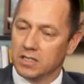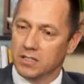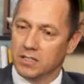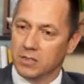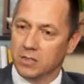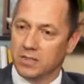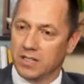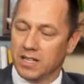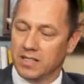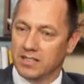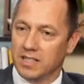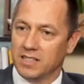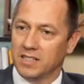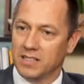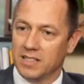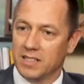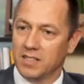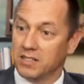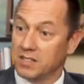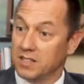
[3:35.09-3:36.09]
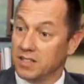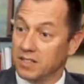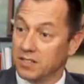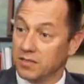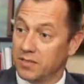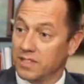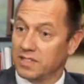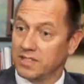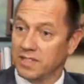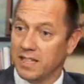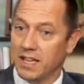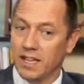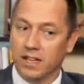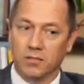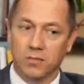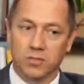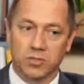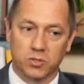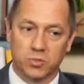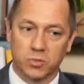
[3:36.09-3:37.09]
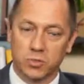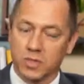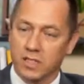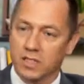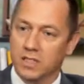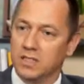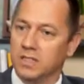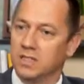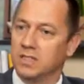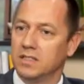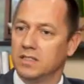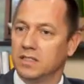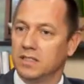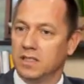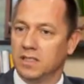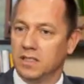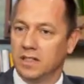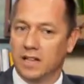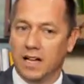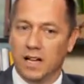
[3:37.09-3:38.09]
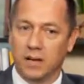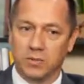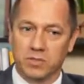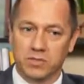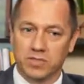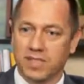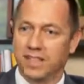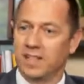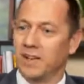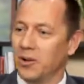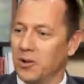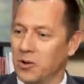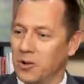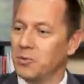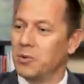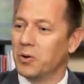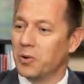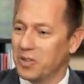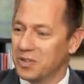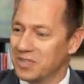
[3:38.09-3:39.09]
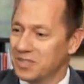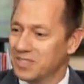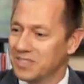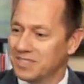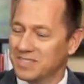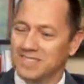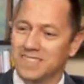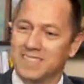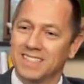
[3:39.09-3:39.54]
So in that sense, InvestKL was really, I would say, a lubricant